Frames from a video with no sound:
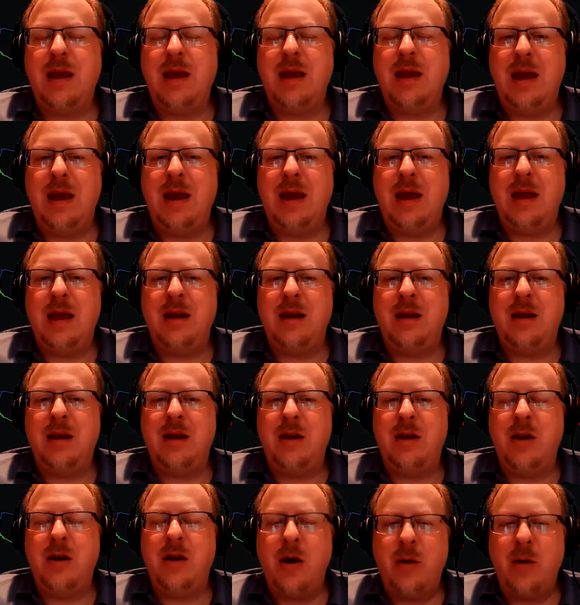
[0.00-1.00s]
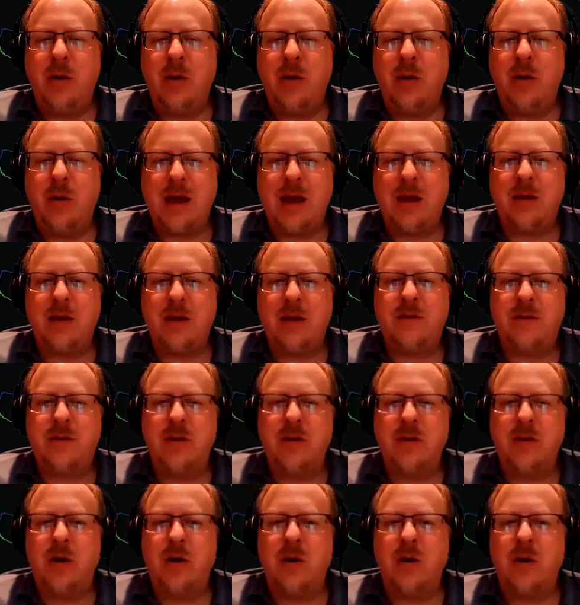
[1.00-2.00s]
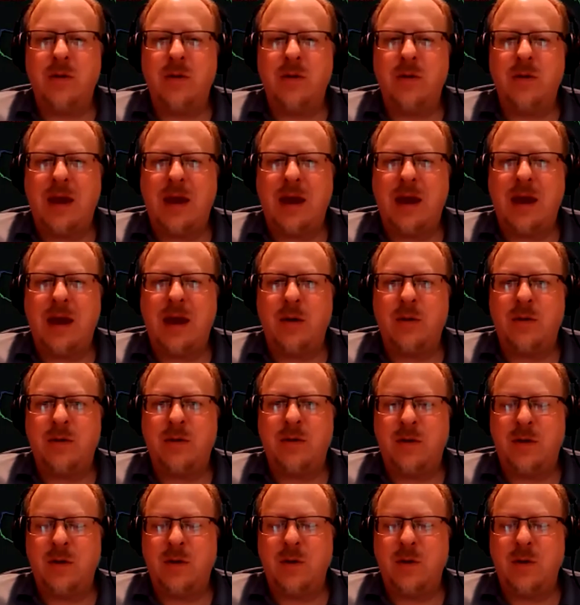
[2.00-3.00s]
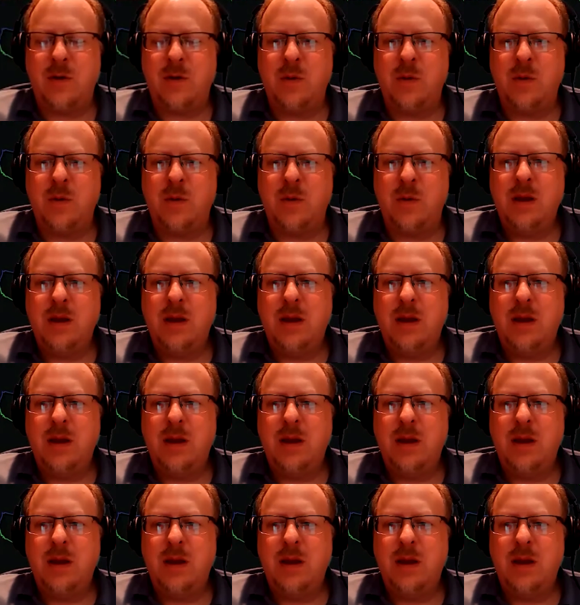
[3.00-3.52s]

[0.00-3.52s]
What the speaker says: and nobody else knows how to